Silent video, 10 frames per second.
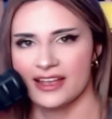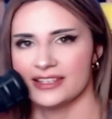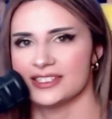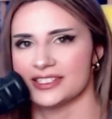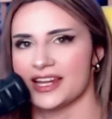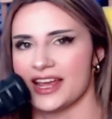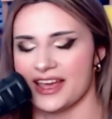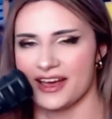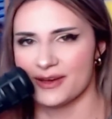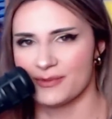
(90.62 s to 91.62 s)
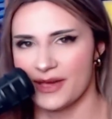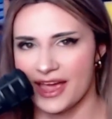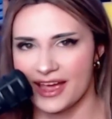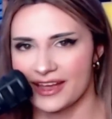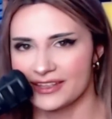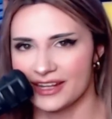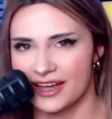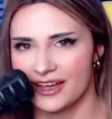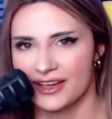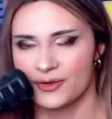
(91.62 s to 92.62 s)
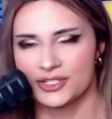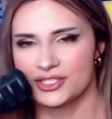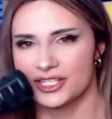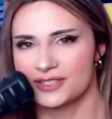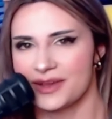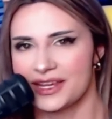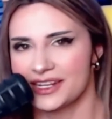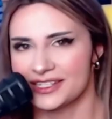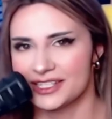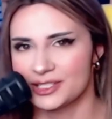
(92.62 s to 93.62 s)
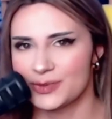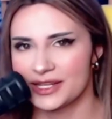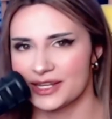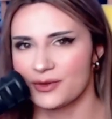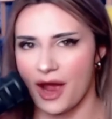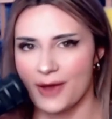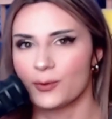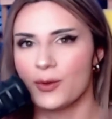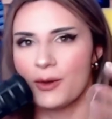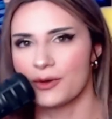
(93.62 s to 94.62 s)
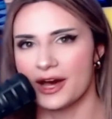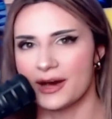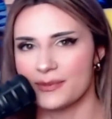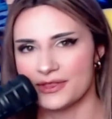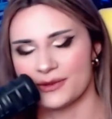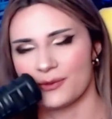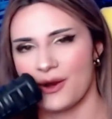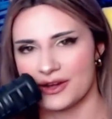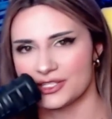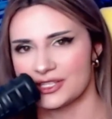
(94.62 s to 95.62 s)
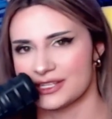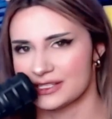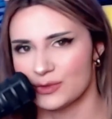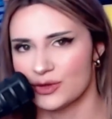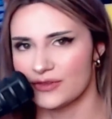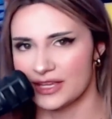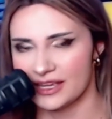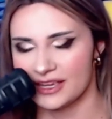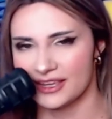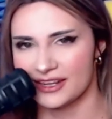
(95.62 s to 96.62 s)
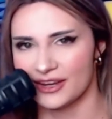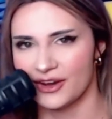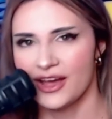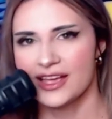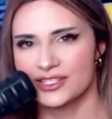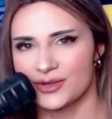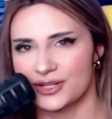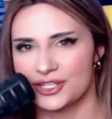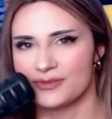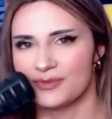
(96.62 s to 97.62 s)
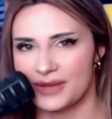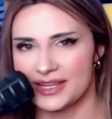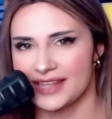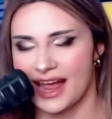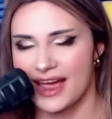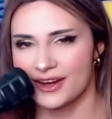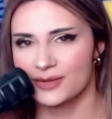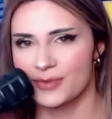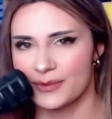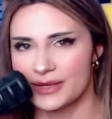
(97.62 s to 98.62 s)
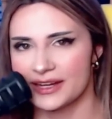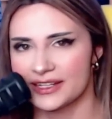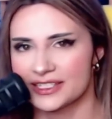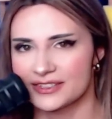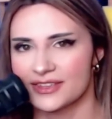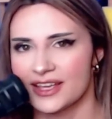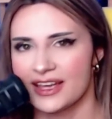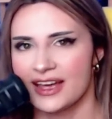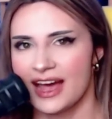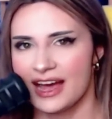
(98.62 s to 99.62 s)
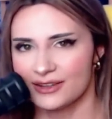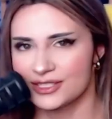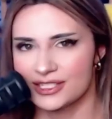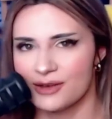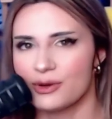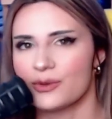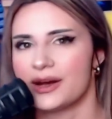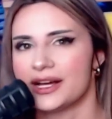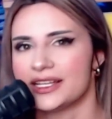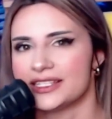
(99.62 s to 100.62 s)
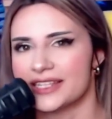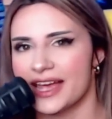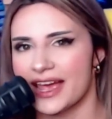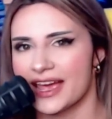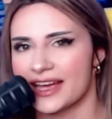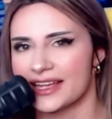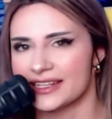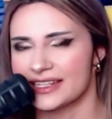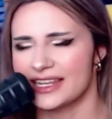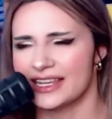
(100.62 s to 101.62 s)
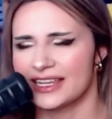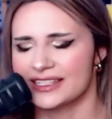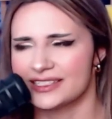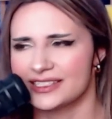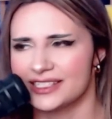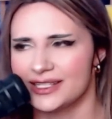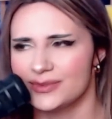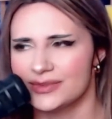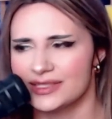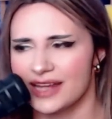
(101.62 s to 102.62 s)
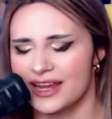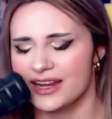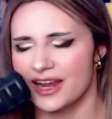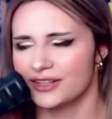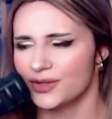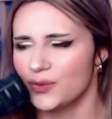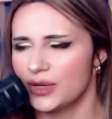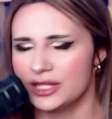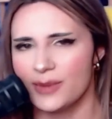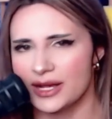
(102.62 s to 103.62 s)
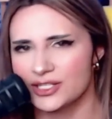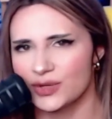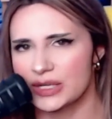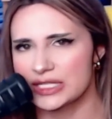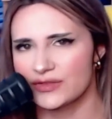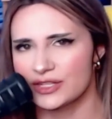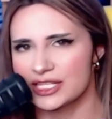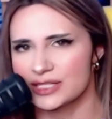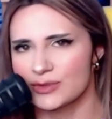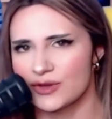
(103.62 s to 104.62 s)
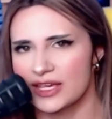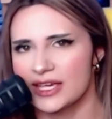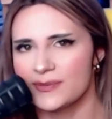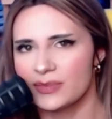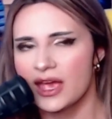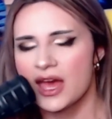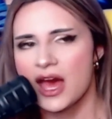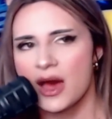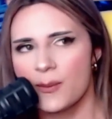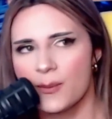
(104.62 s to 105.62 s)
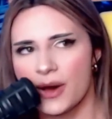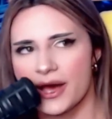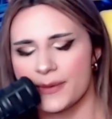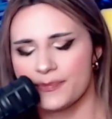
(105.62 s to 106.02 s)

to stay up, and which doesn't make any sense because I woke up and then watched this movie, you know, so I shouldn't be tired, but because of how slow it was, and it seems, I don't know what the budget was for this movie, but